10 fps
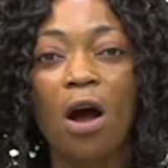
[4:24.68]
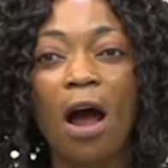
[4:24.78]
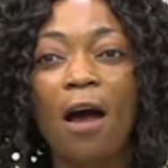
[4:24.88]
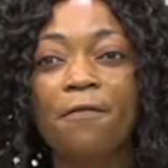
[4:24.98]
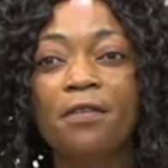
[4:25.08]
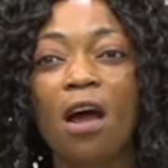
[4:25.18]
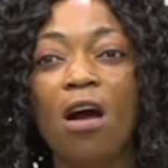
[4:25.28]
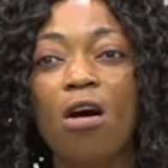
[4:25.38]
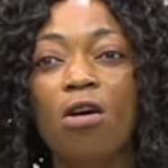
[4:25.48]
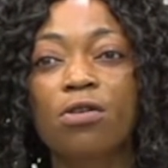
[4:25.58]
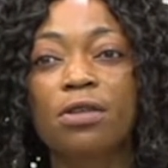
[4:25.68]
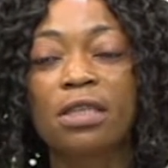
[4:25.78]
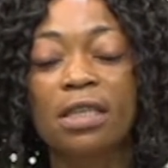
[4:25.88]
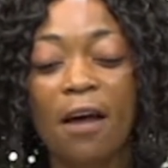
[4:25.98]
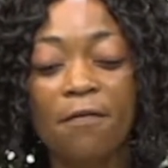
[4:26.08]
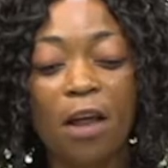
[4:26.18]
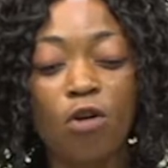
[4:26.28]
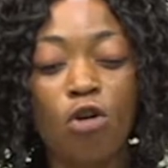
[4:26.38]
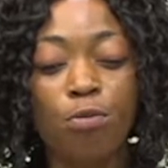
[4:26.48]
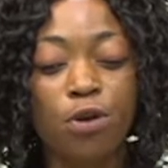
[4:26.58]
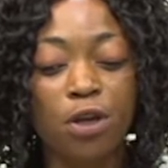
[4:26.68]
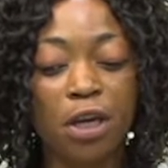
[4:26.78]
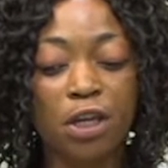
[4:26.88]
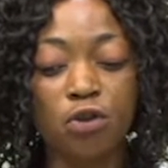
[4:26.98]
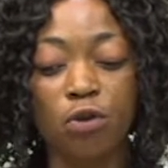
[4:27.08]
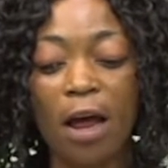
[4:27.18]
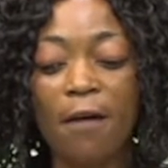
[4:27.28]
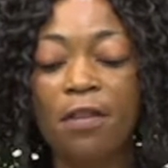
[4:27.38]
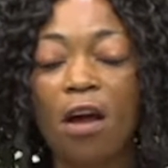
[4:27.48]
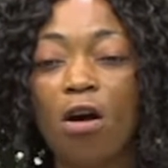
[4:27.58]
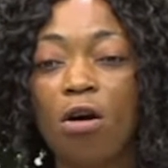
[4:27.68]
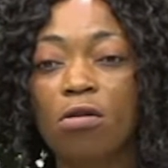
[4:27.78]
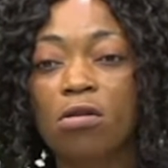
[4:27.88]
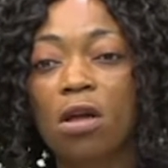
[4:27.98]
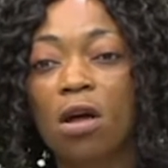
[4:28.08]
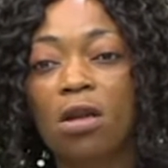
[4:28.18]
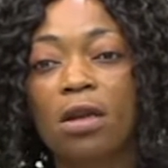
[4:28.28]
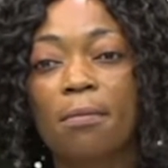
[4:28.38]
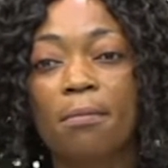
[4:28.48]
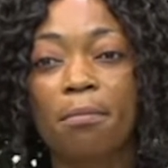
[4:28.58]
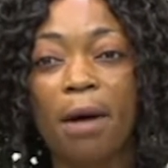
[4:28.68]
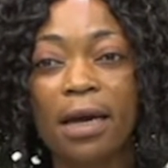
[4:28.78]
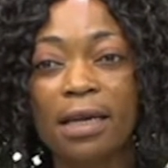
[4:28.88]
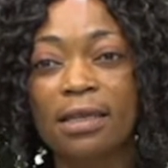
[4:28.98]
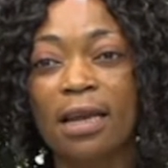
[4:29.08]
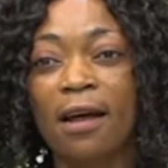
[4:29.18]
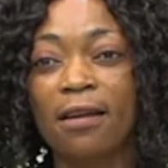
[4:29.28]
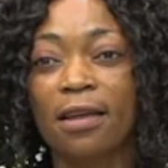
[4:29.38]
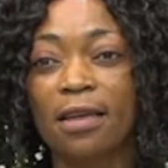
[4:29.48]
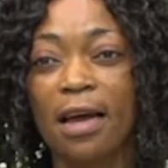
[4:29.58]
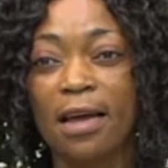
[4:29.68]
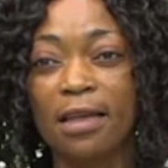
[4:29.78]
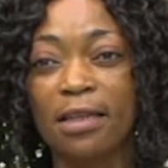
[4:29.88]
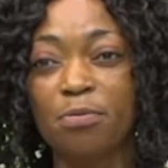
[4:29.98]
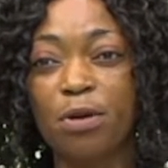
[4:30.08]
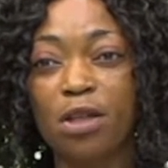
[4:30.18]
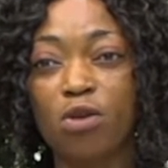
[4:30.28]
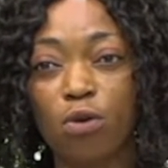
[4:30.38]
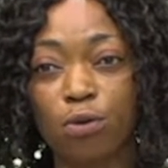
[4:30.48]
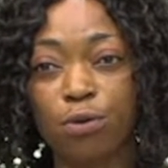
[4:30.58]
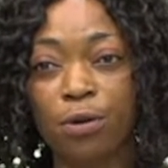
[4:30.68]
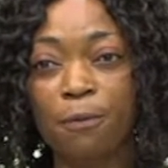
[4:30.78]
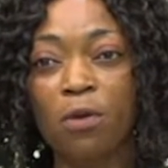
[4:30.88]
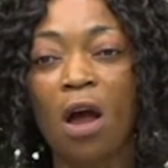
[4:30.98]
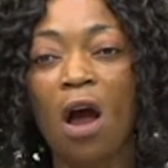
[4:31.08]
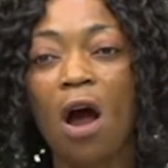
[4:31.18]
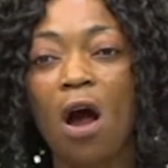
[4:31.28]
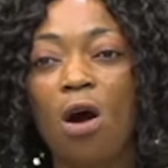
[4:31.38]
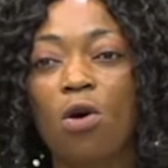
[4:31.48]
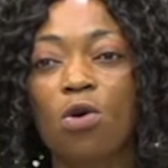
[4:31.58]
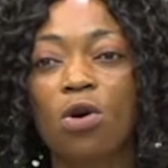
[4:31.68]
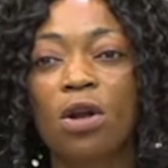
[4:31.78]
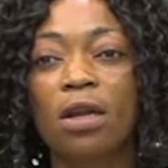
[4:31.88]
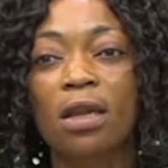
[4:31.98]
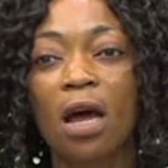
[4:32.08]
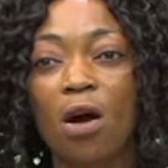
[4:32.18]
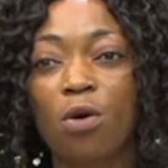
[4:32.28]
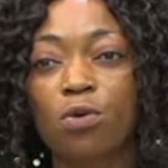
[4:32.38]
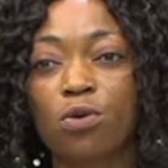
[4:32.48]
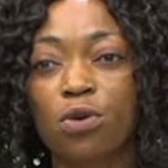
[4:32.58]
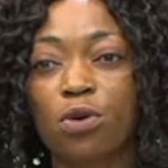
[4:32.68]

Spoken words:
After all this, after communication, after all the marketing is being done, how now